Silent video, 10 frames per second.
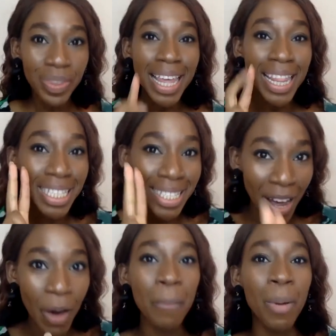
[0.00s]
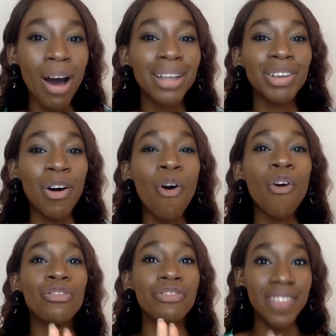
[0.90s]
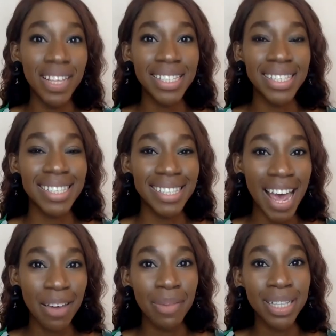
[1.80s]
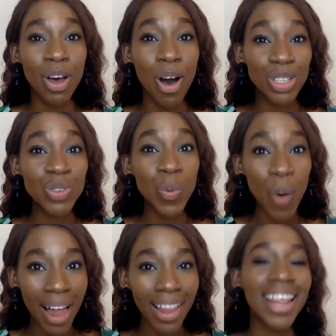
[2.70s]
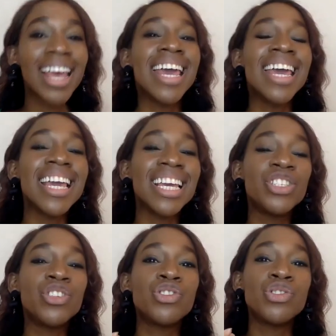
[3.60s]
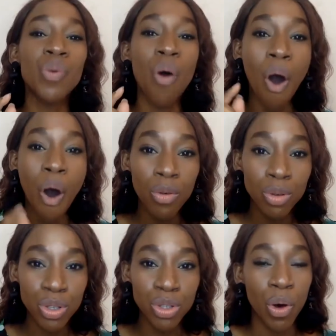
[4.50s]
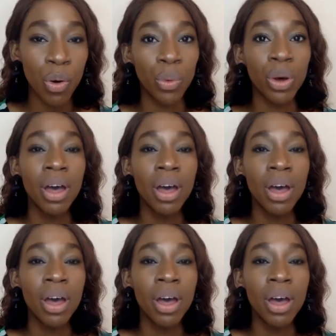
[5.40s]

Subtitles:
the second part of this assignment as well is to also,